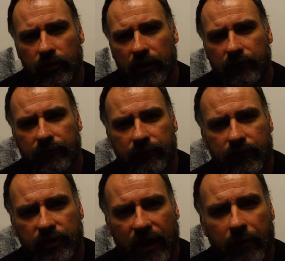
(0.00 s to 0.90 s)
on that have
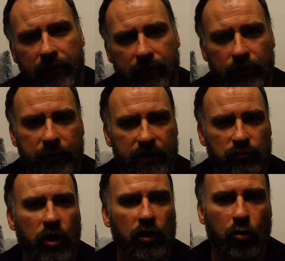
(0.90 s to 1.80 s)
stemmed from
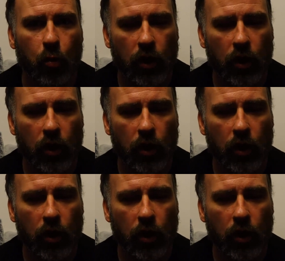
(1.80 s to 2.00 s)
this rather